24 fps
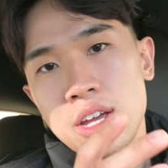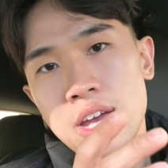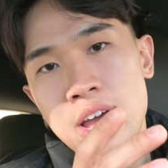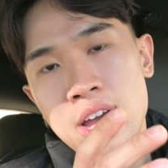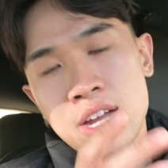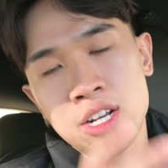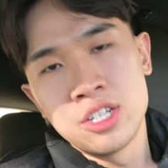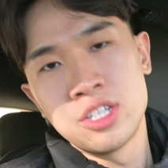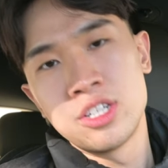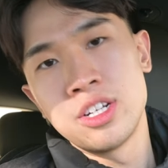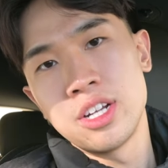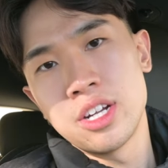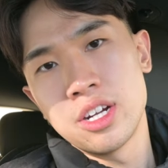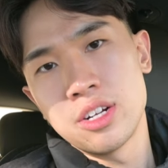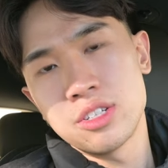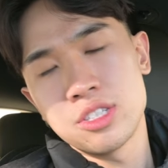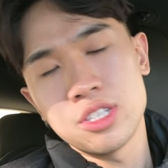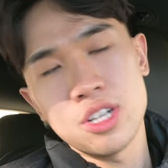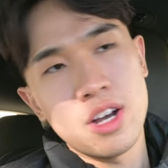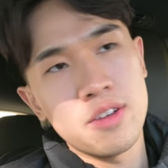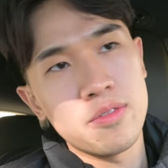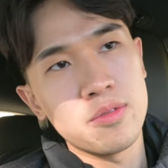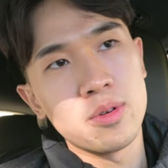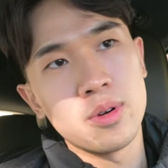engineer,
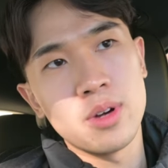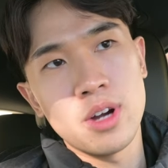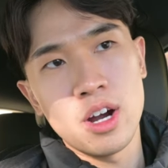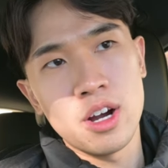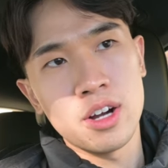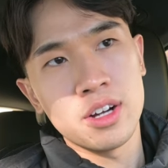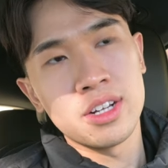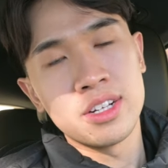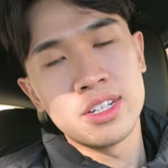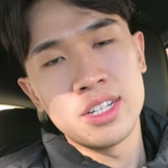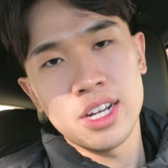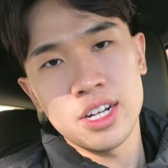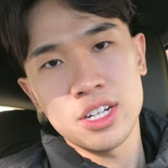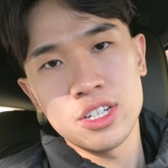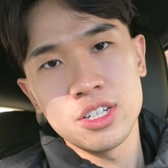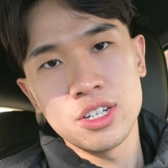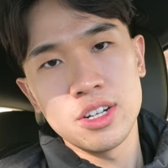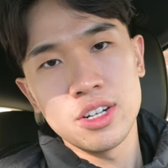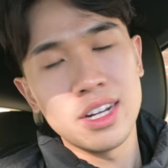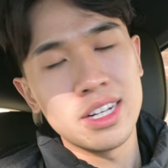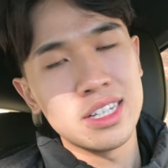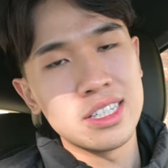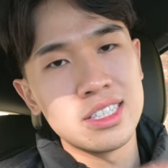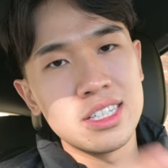software
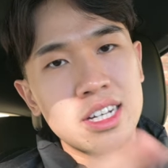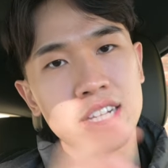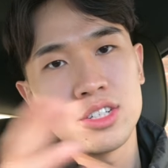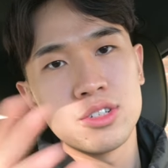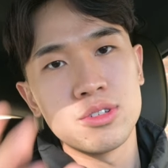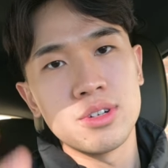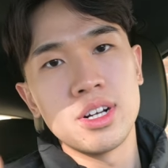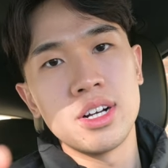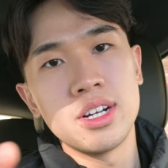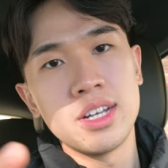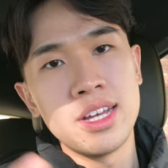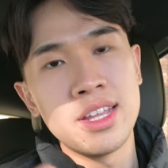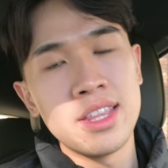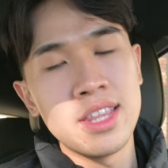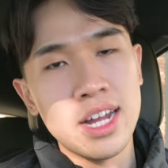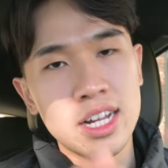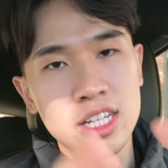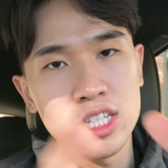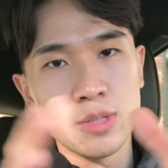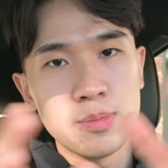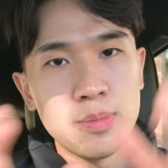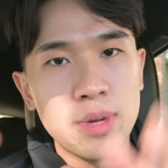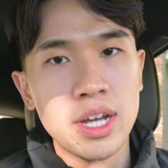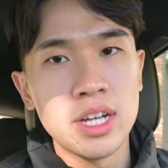architecture, et cetera in
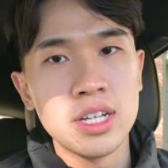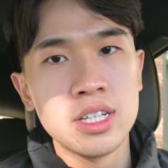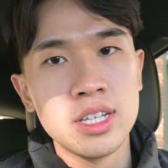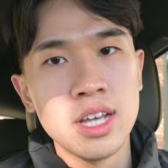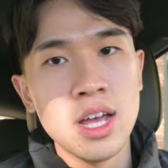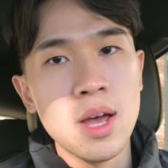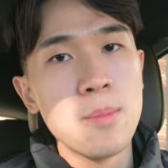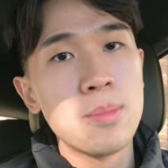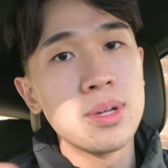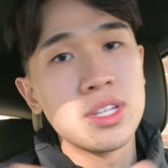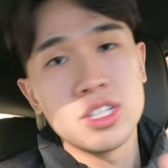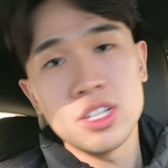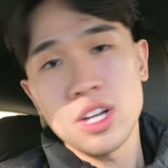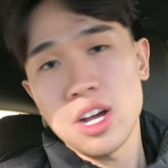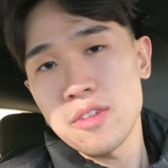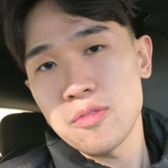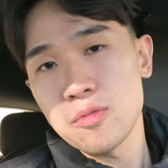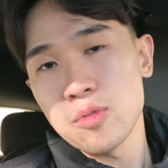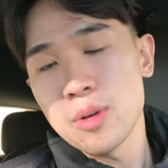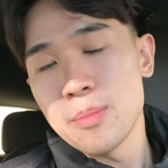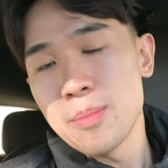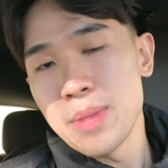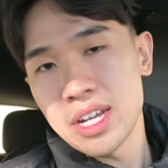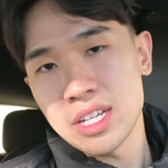that space. But
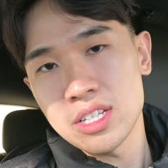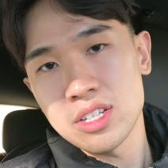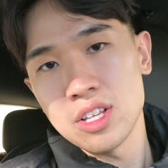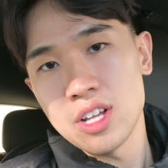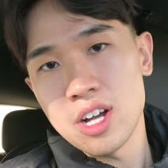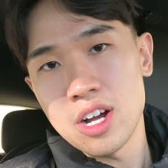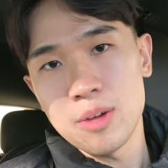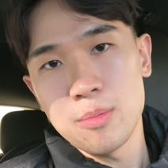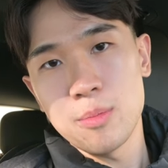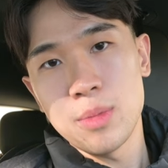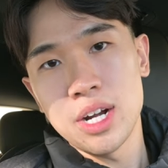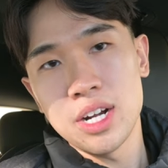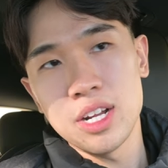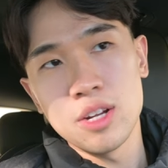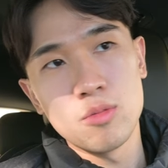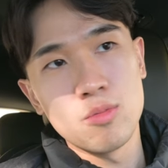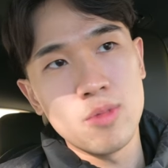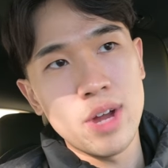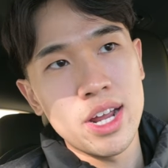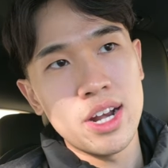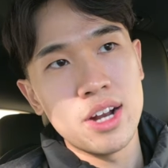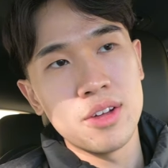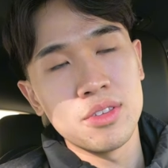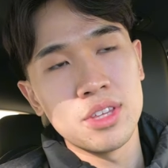software makes a lot of money
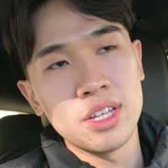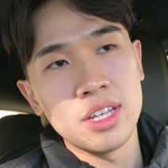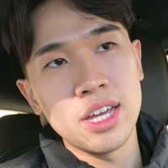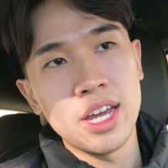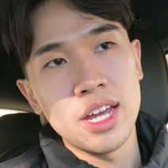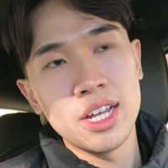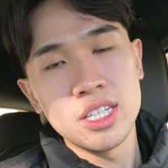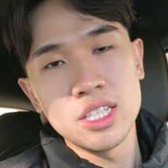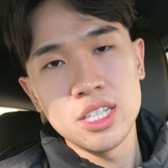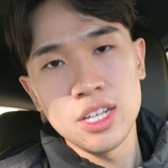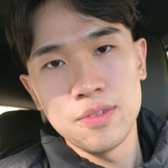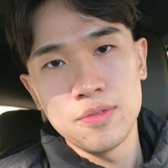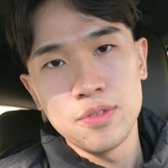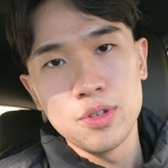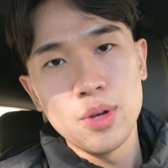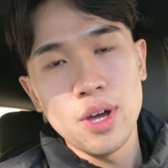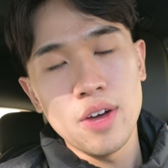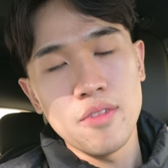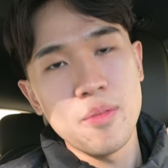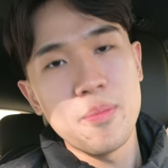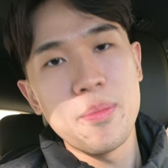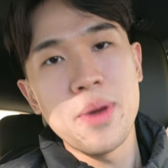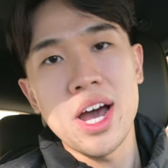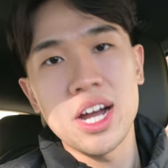right out the gates. If you
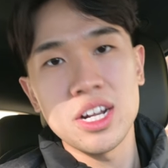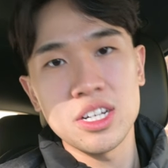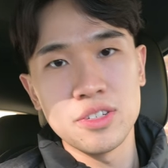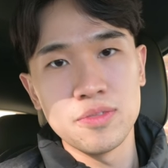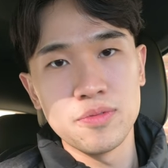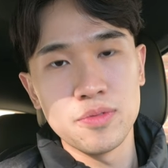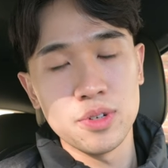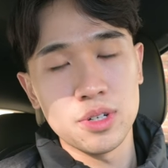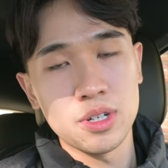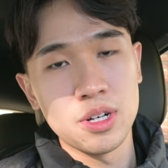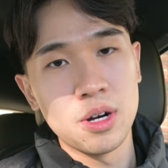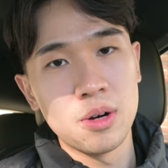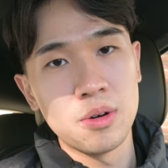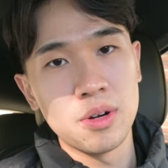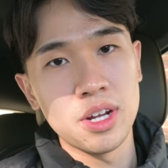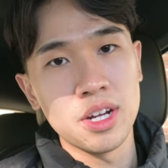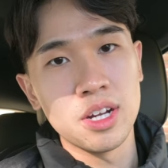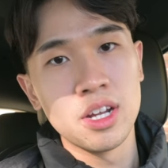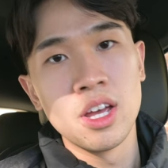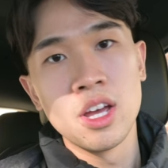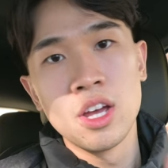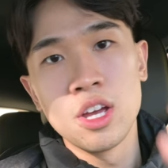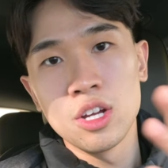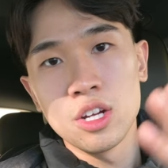have a passion for
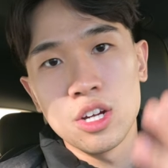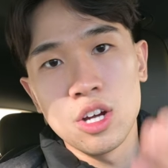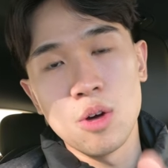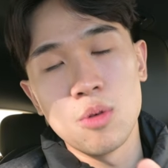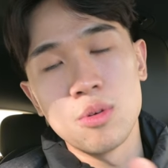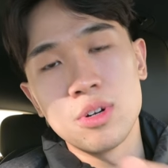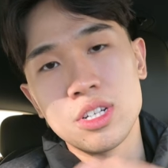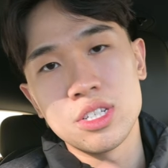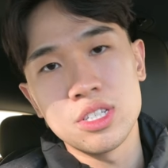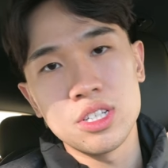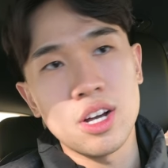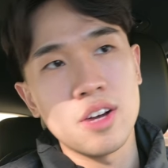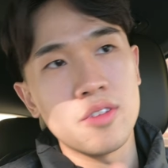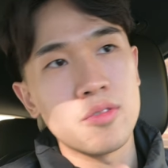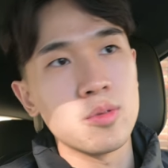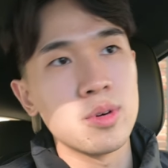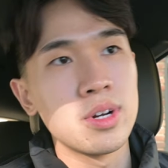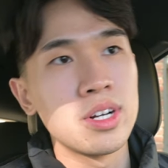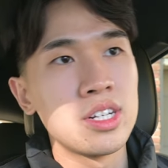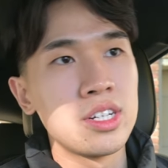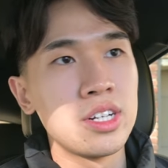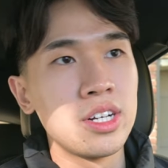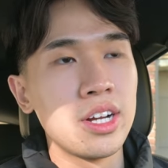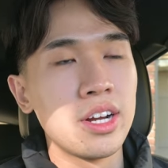coding, go into software
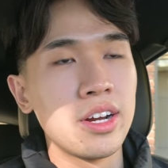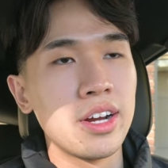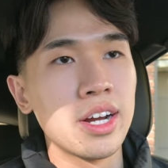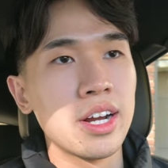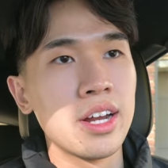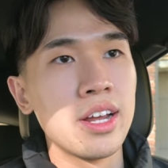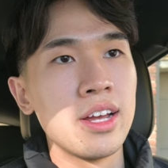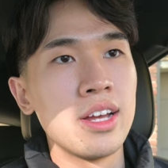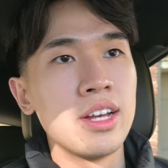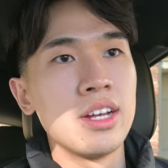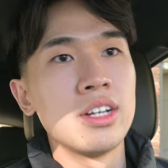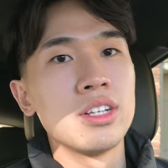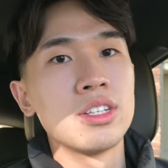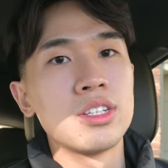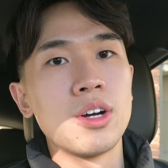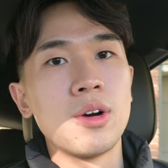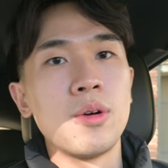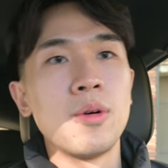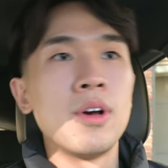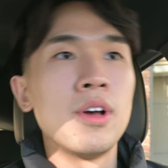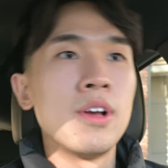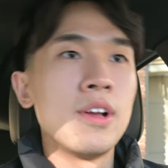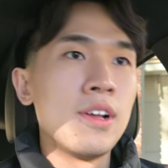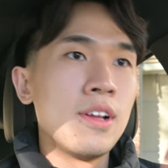engineering.
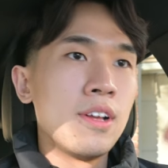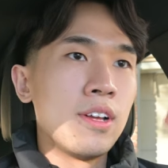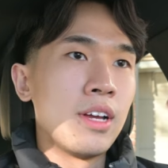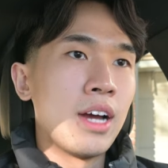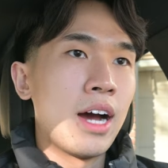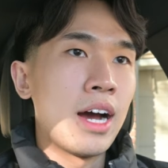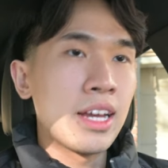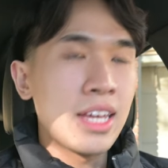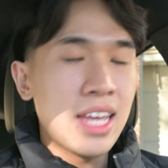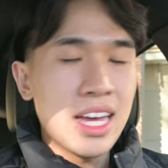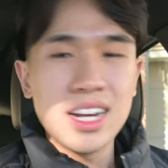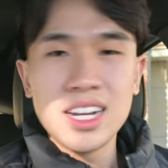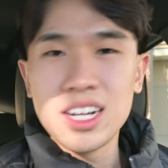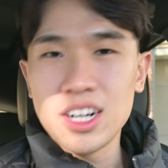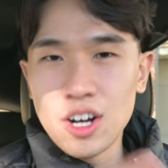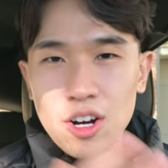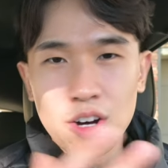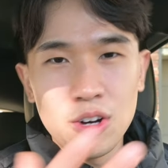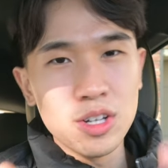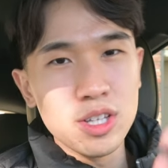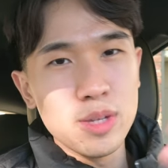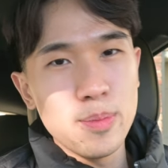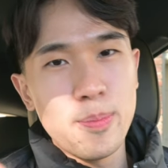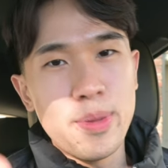So again, it
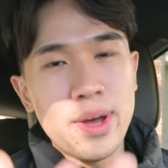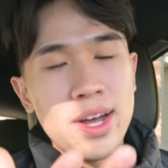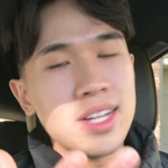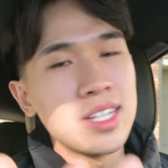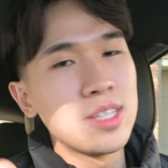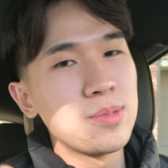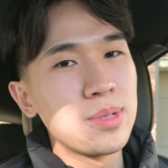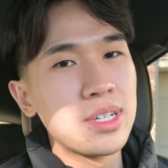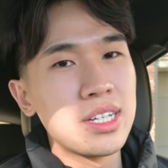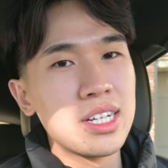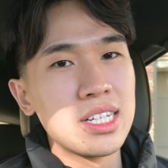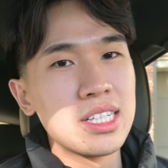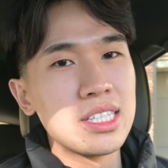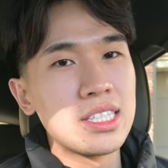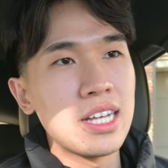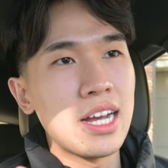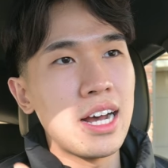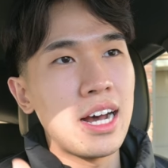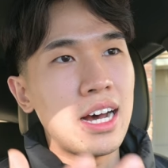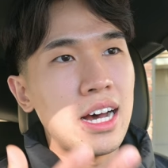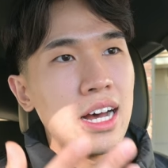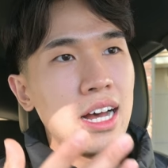all depends, because